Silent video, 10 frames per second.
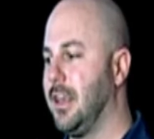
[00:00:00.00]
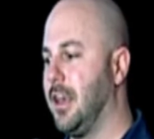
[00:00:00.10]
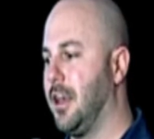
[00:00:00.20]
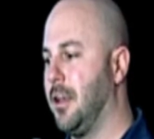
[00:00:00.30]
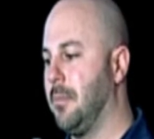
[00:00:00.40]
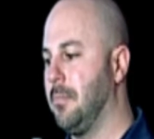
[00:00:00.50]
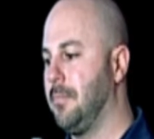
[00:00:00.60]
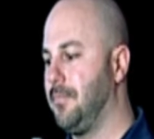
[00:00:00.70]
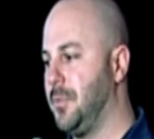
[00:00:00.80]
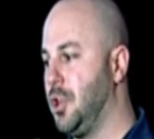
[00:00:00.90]

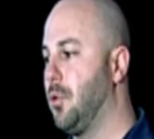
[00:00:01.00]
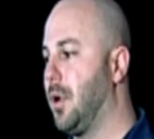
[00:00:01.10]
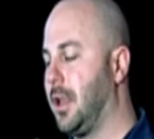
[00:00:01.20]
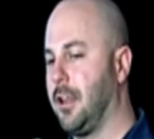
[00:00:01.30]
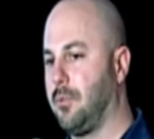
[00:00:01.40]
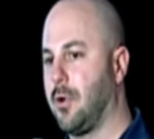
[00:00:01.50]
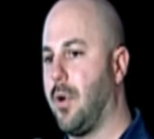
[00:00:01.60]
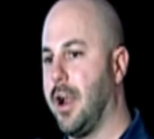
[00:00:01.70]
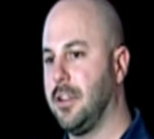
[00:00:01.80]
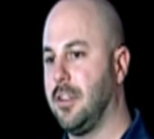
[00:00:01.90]
UL has
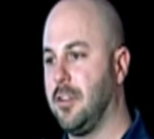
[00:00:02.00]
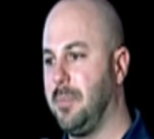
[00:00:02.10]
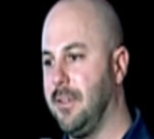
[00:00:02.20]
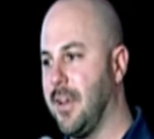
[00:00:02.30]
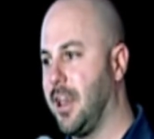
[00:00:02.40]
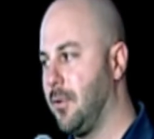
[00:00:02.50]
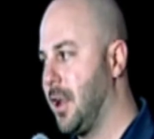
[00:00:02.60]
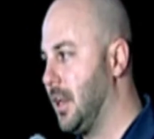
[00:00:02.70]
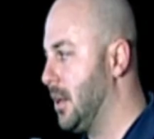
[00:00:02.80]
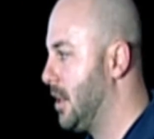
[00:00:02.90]
required that this be
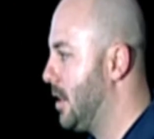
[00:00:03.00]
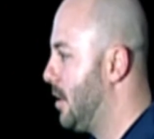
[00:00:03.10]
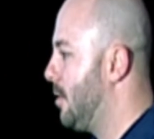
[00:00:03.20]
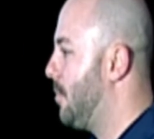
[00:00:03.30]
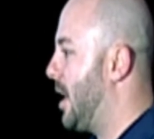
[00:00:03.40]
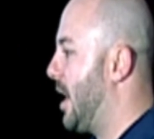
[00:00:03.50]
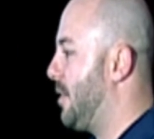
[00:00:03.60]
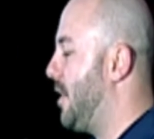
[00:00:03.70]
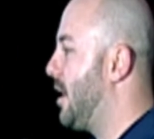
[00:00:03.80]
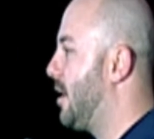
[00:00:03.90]
evaluated. But I
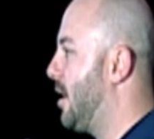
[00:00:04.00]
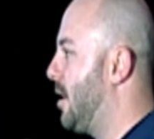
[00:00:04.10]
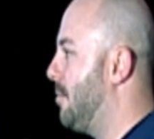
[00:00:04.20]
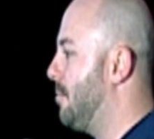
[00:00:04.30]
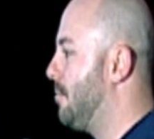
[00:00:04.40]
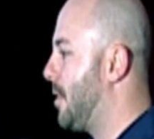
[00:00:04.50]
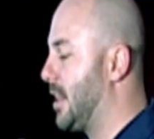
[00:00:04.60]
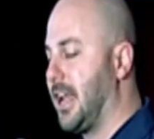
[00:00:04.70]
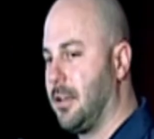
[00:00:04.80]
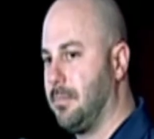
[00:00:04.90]
think I'd
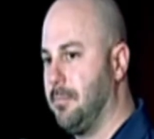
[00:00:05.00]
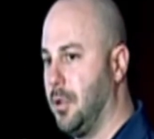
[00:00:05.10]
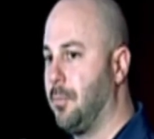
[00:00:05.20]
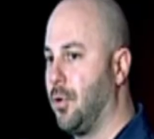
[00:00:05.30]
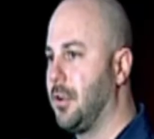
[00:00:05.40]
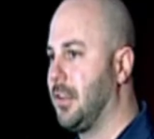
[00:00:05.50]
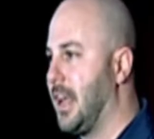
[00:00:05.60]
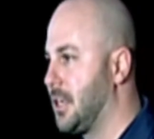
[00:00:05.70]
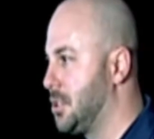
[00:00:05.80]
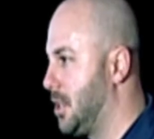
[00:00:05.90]
like Bill Brooks to
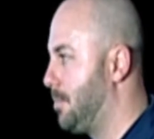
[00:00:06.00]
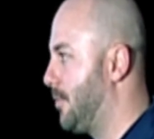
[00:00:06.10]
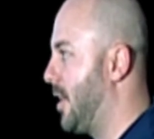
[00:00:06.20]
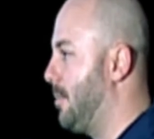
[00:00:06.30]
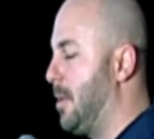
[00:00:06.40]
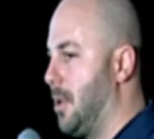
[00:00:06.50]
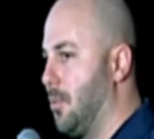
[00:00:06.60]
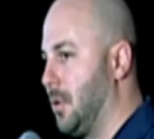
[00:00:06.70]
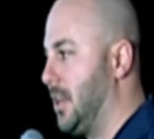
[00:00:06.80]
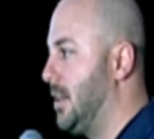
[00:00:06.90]
actually provide maybe a
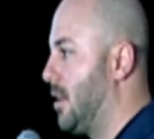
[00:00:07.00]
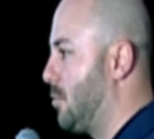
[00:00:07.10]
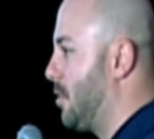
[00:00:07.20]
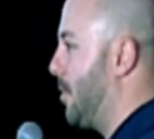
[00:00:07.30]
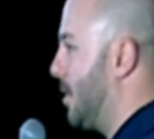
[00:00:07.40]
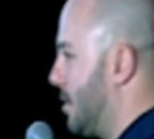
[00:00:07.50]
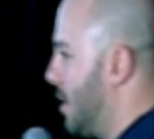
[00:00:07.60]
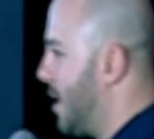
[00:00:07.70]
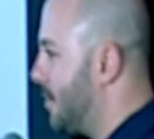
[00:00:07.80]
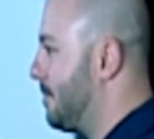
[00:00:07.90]
more detailed response to that.